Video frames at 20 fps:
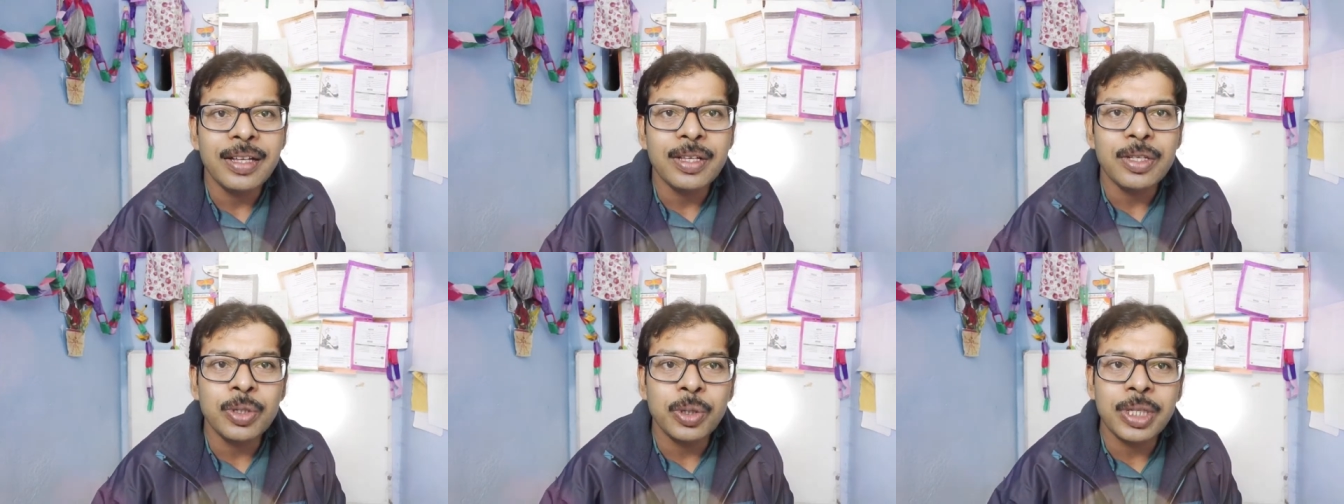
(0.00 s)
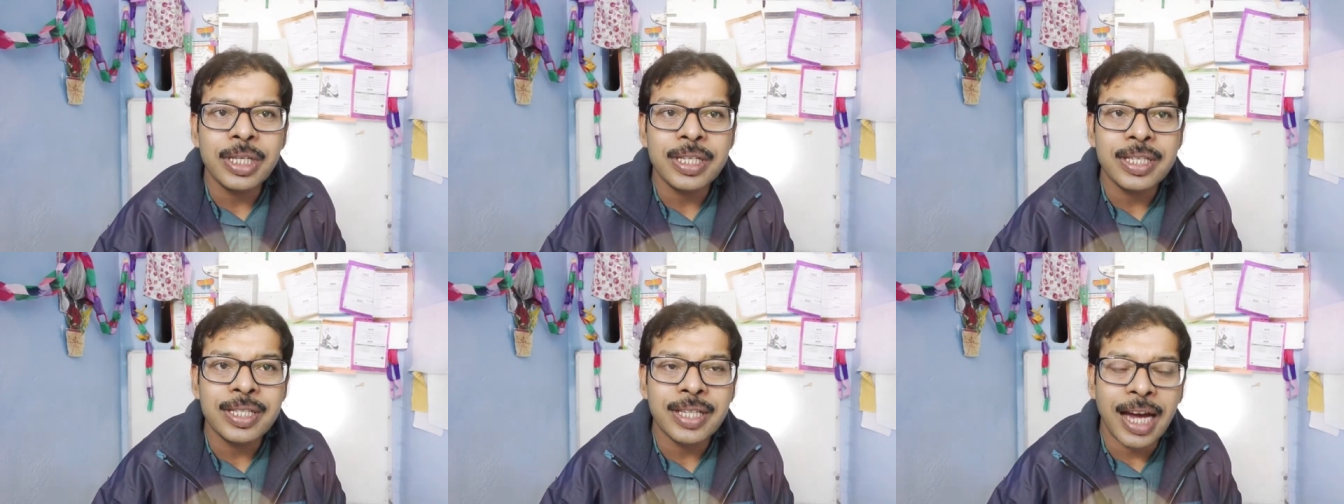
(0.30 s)
So
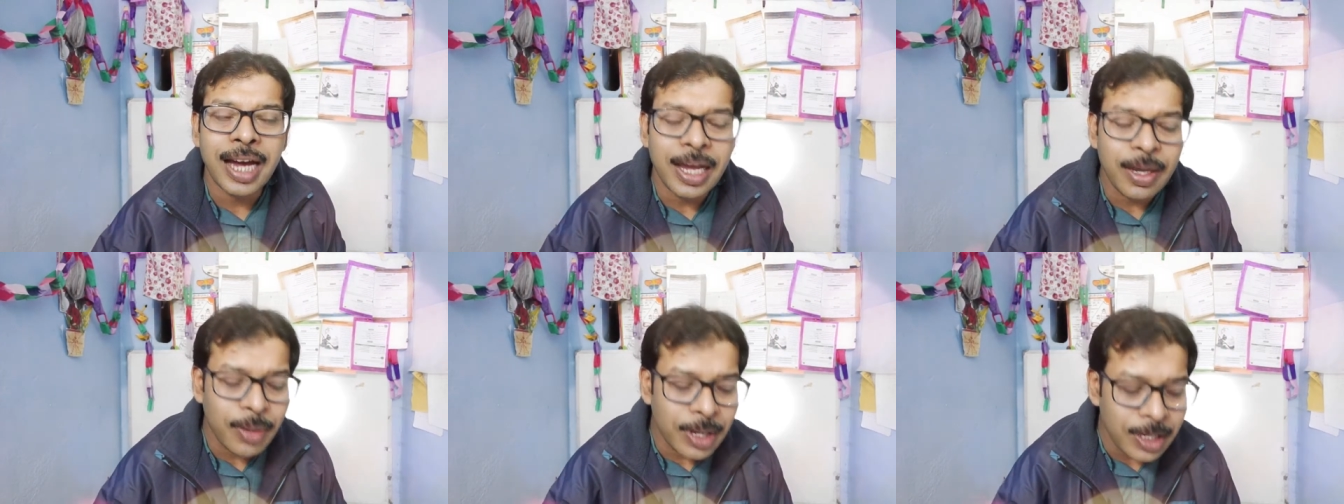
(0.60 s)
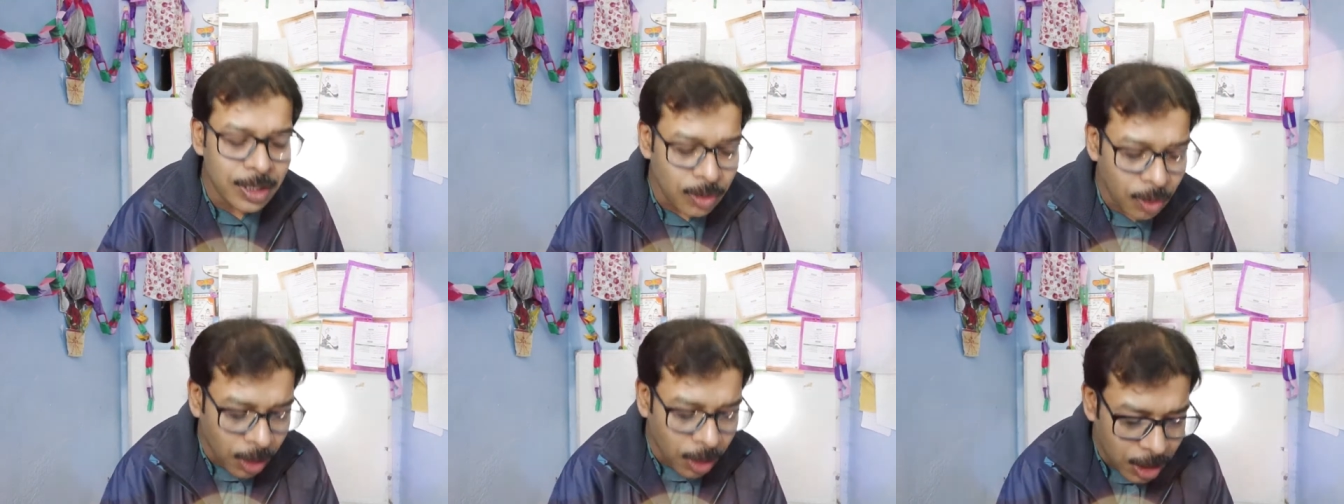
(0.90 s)
the sky
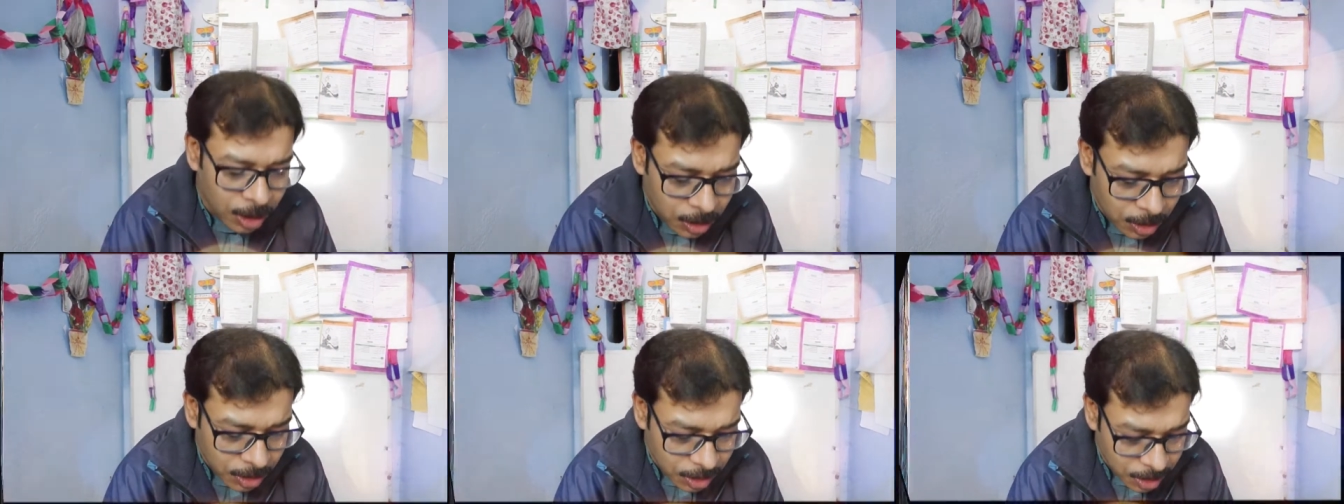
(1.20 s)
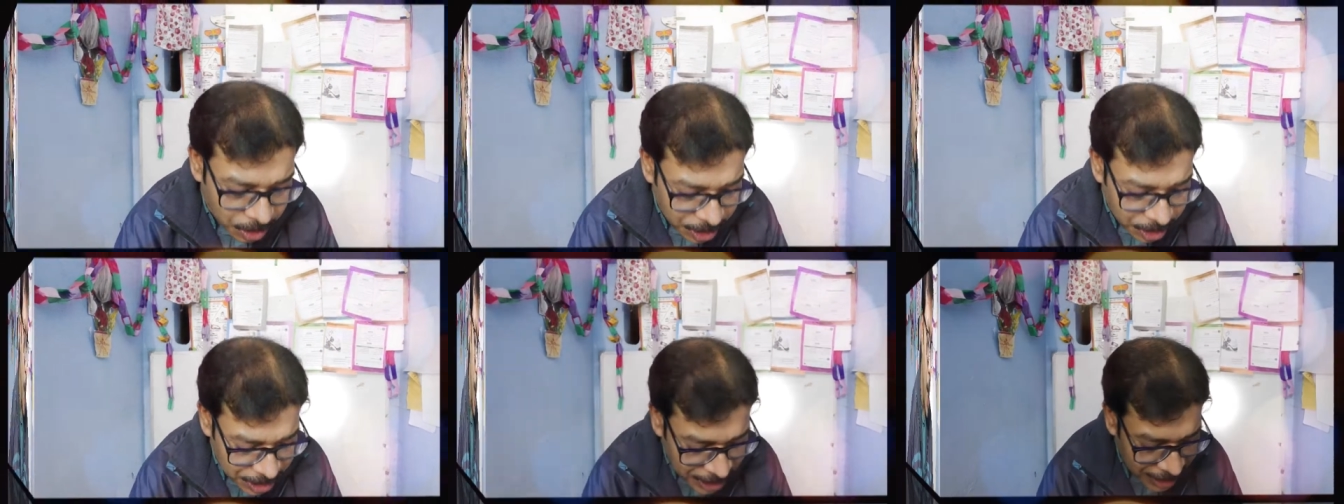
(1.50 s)
was also
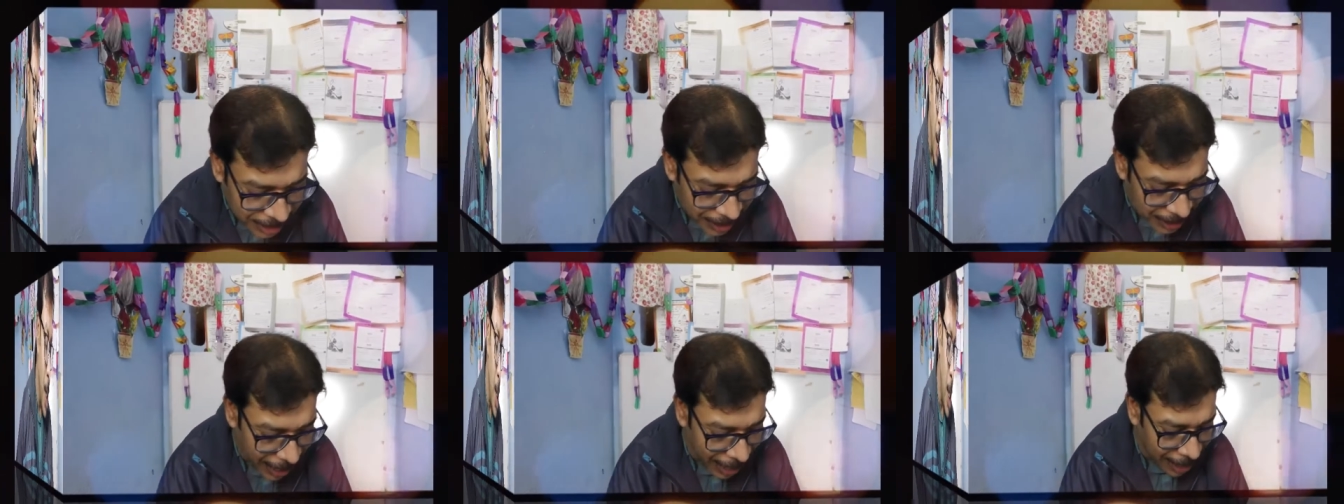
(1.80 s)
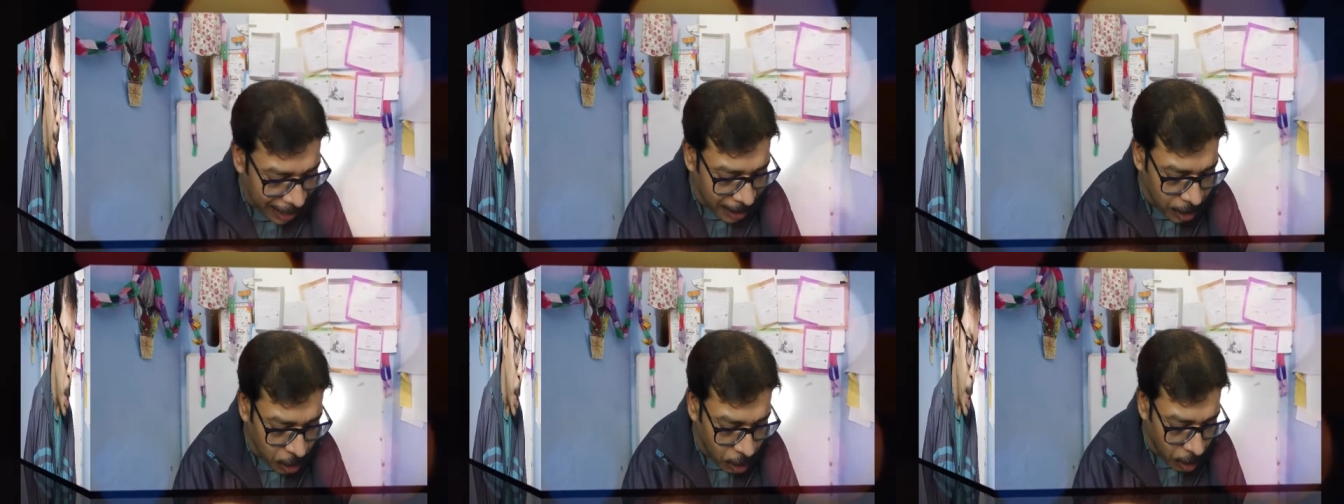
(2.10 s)
sneezing
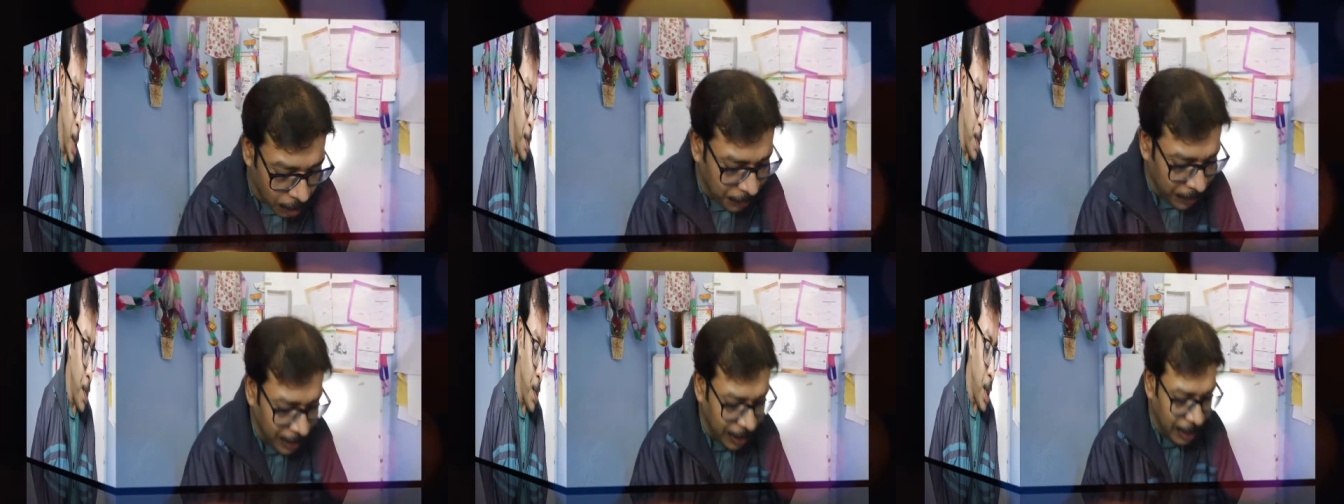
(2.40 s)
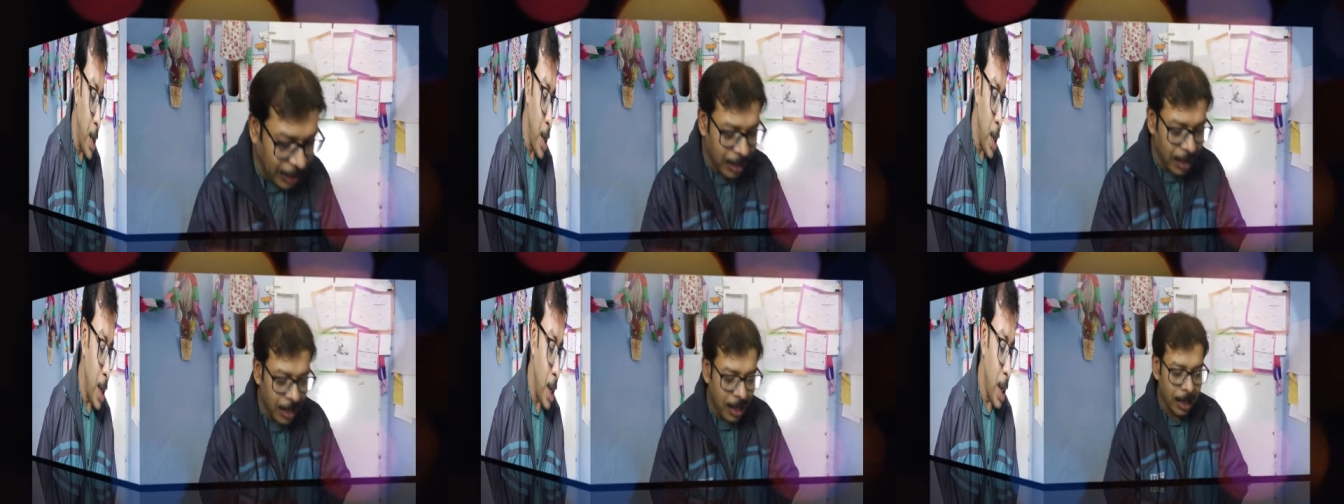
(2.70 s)
and
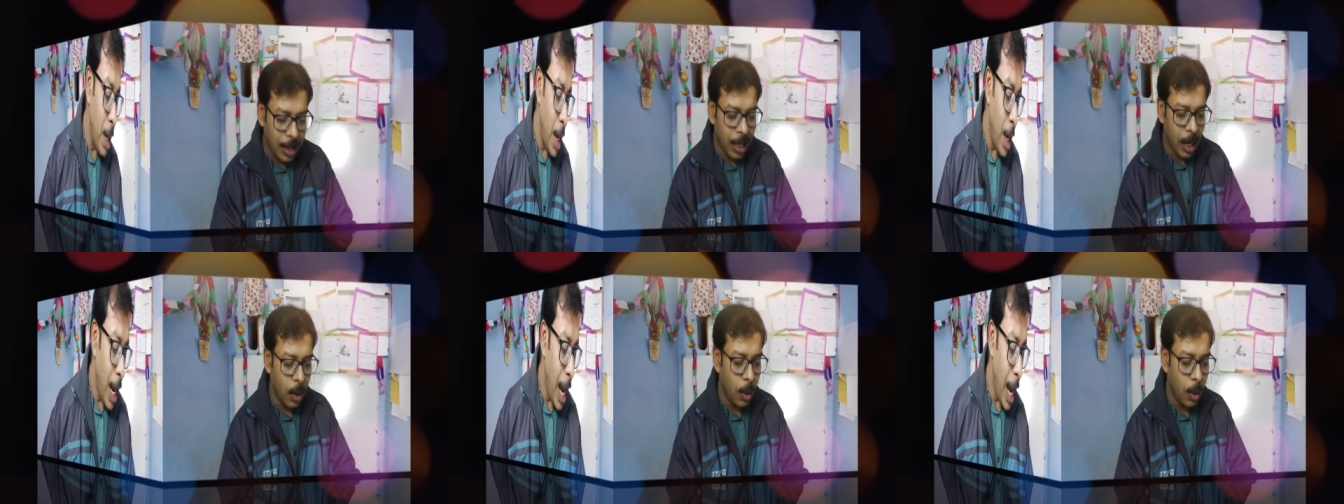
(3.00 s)
coughing. The